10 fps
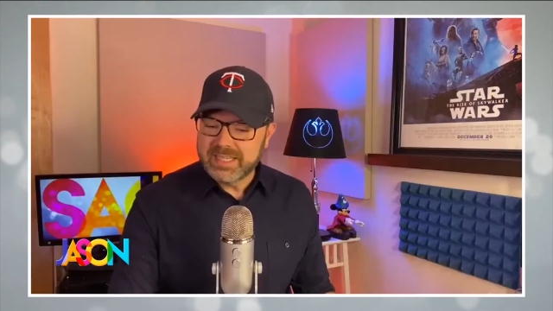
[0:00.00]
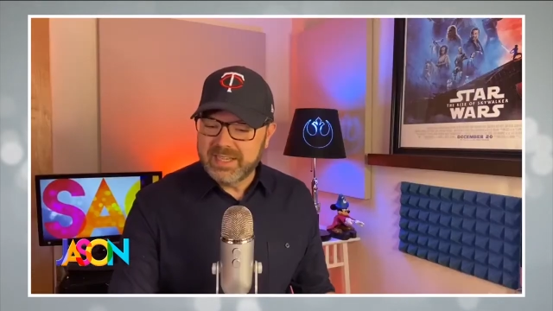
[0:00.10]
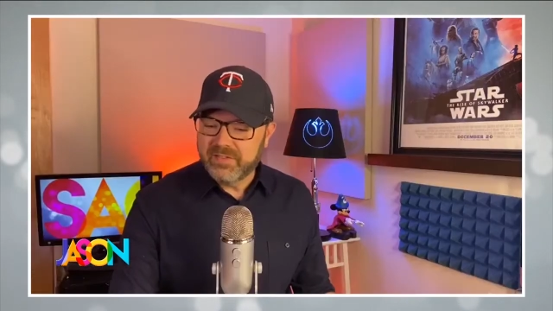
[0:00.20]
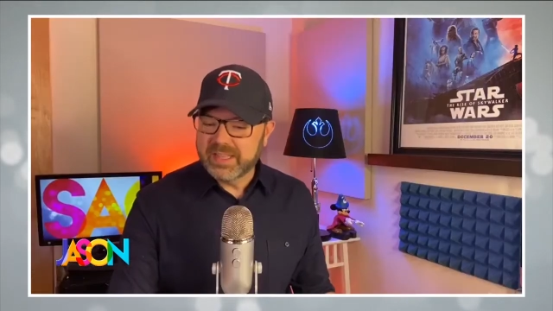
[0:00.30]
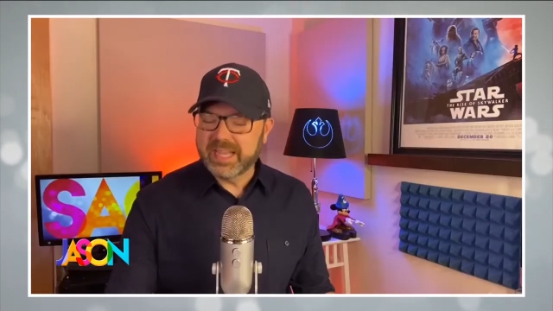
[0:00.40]

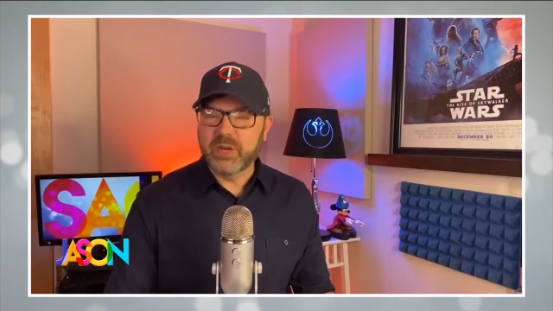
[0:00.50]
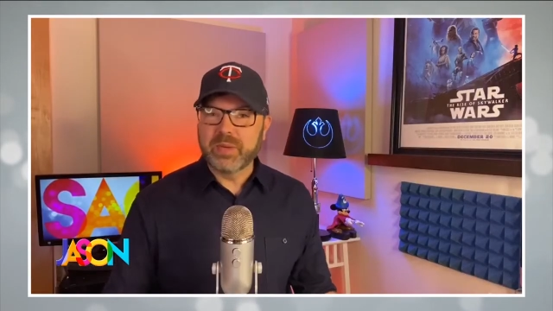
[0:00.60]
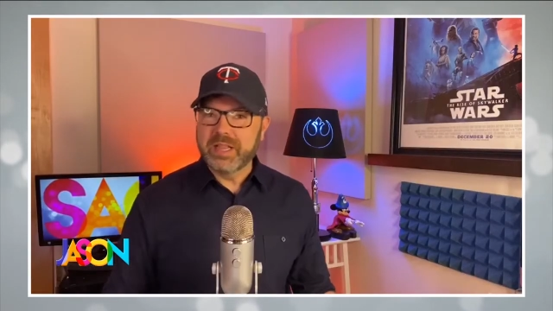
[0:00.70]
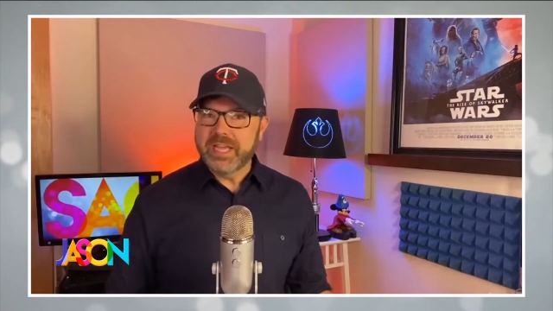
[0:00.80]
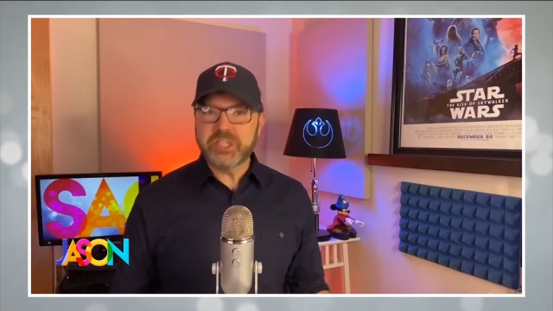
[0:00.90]
even like a
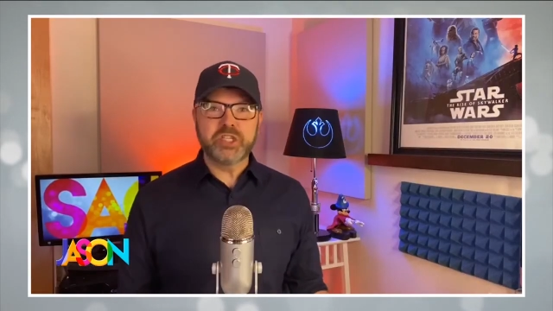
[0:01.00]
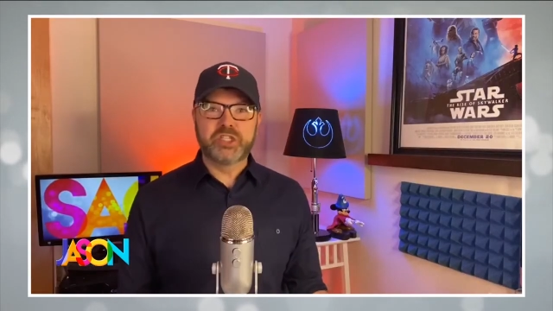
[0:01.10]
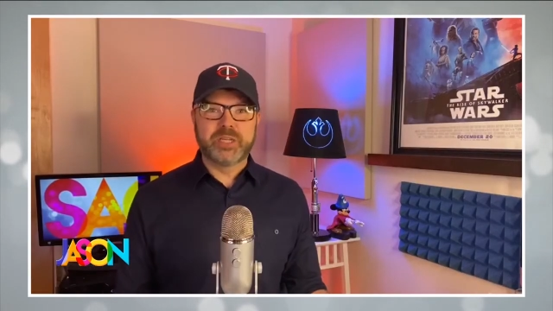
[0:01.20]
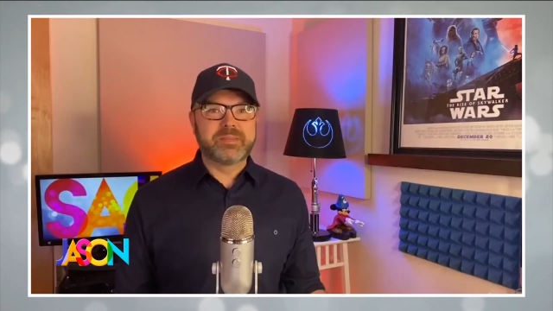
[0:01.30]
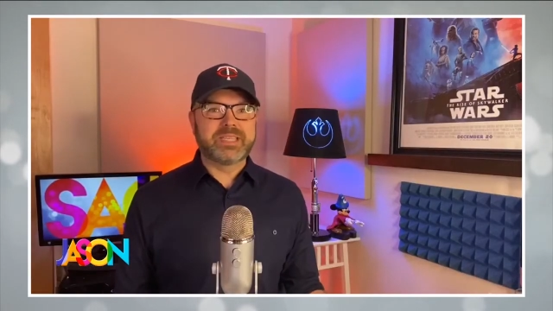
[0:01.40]

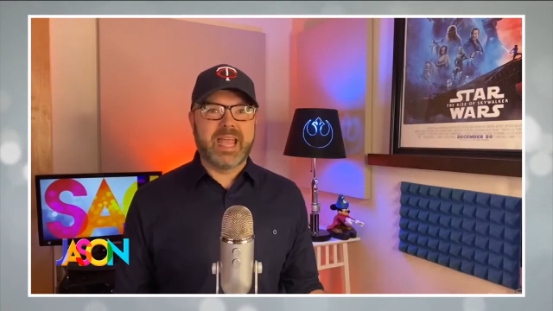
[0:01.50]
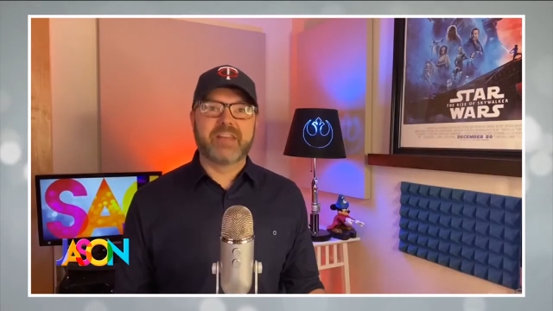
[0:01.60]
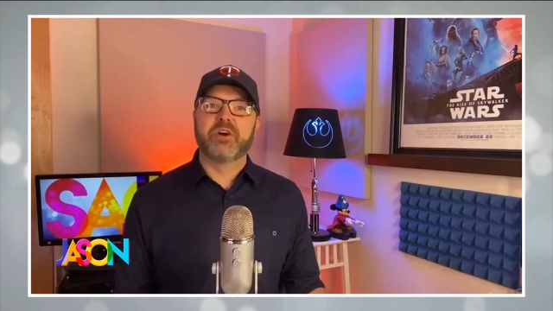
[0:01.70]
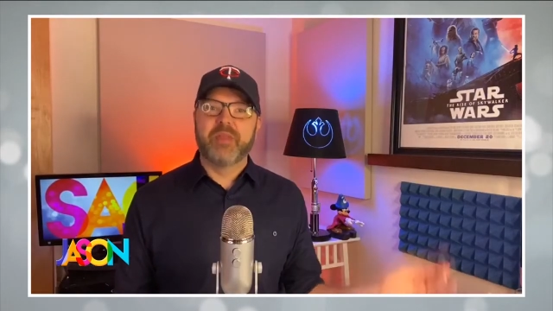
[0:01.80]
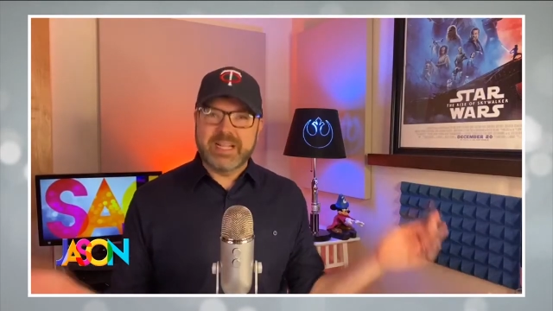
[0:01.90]
relationship
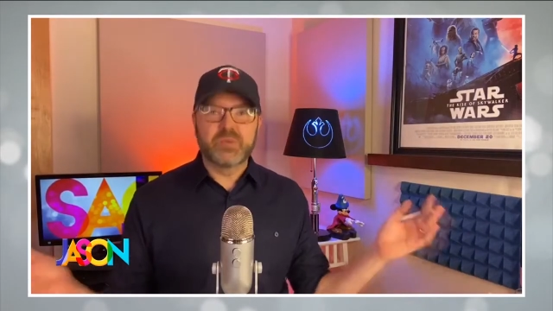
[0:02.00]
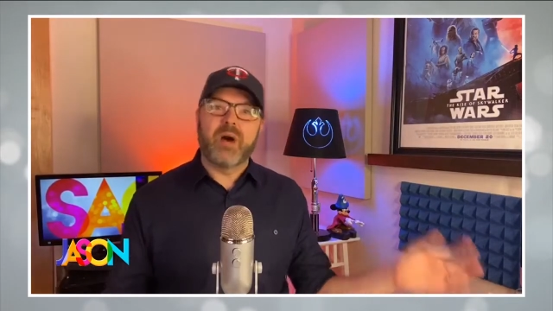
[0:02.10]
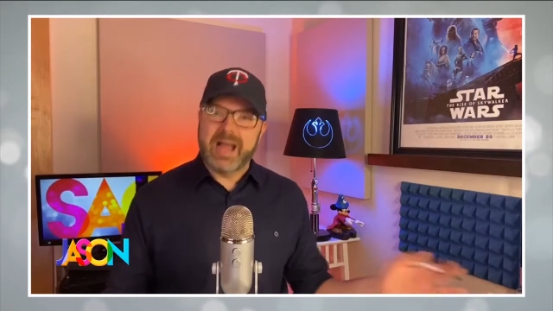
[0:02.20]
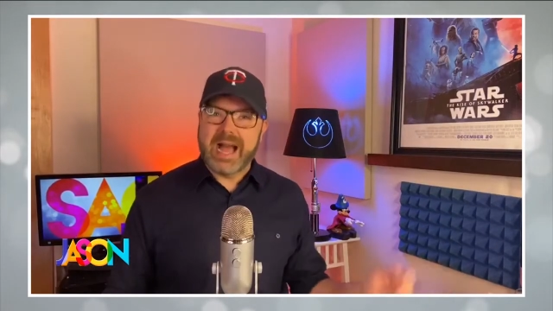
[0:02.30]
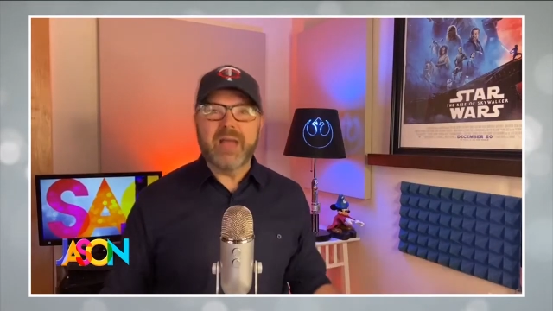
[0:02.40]
scandal. That's
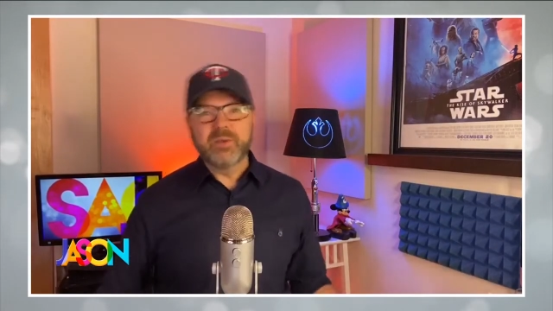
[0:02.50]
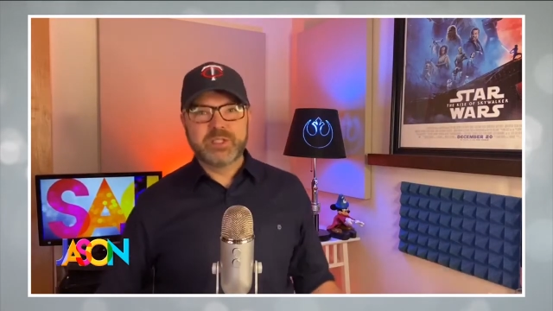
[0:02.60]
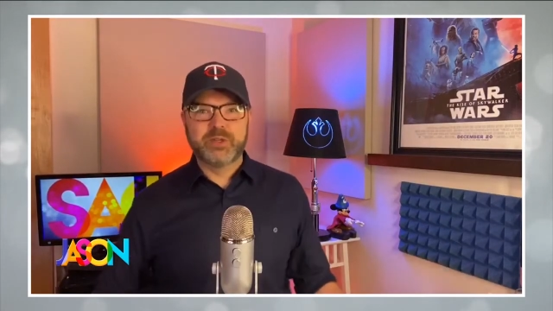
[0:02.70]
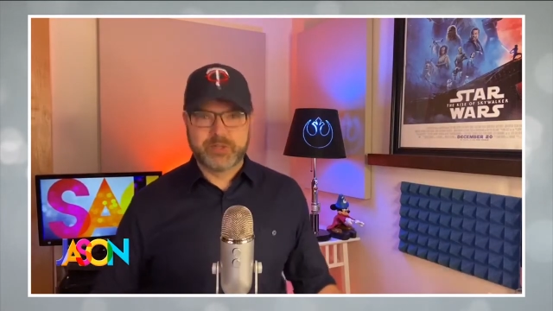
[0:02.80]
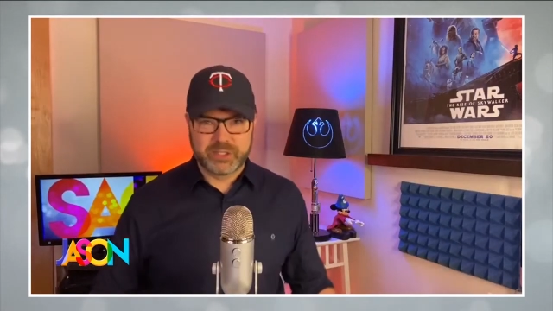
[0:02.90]
why I was
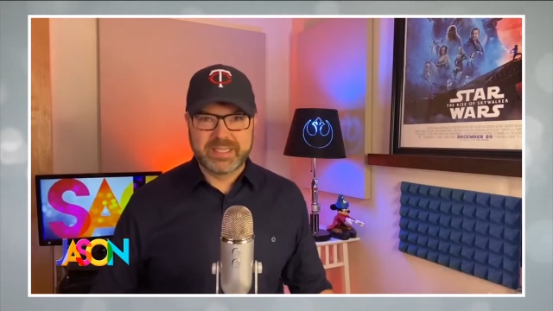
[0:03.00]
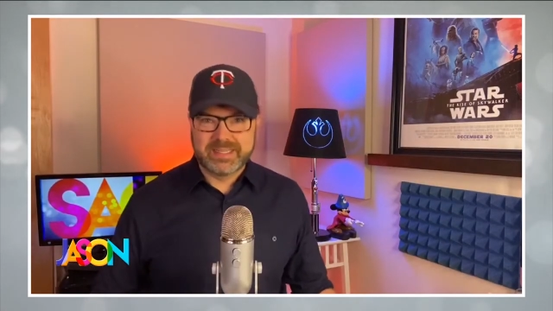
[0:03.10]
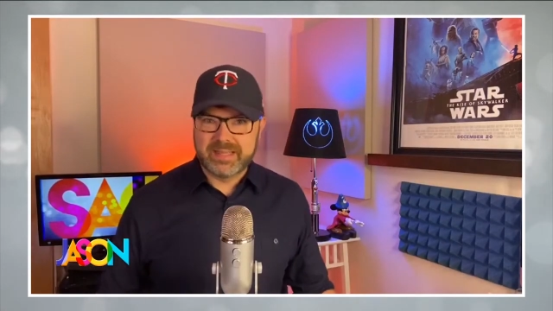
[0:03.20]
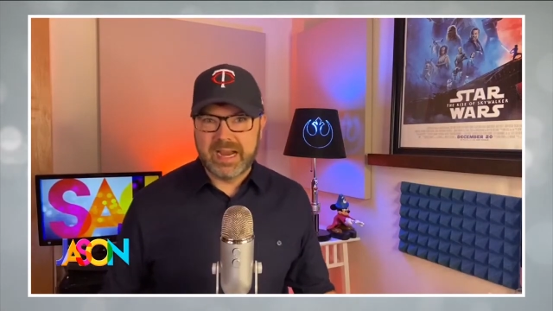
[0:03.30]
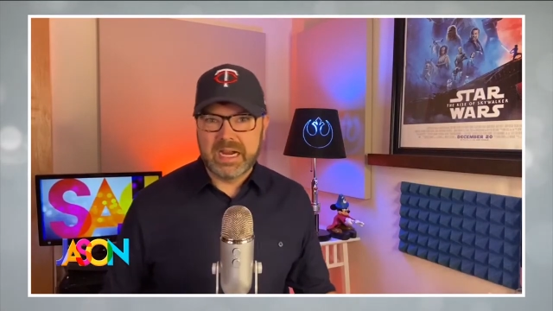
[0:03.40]
usually
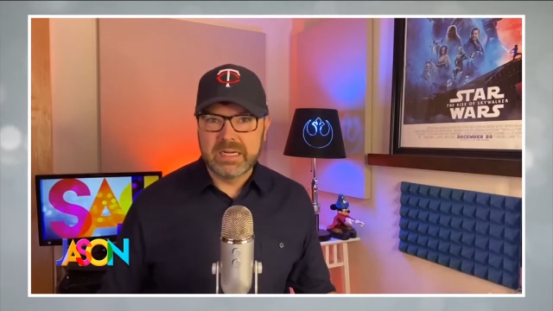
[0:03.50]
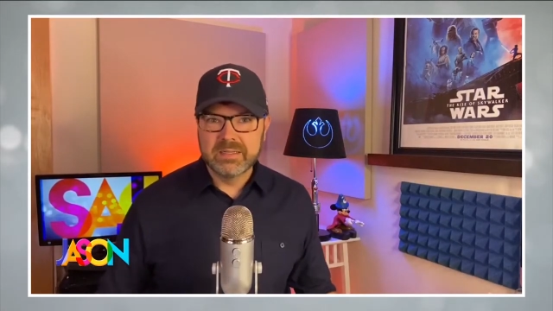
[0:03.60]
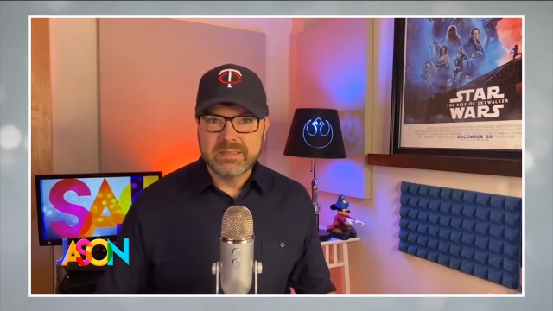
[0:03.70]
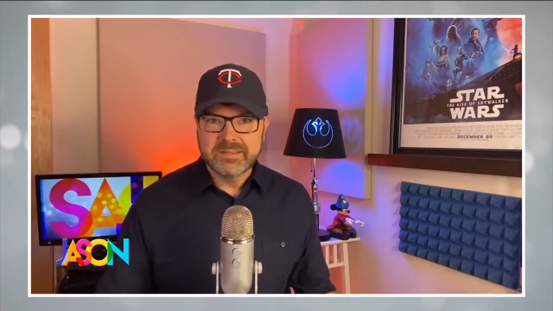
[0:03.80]
in there. No.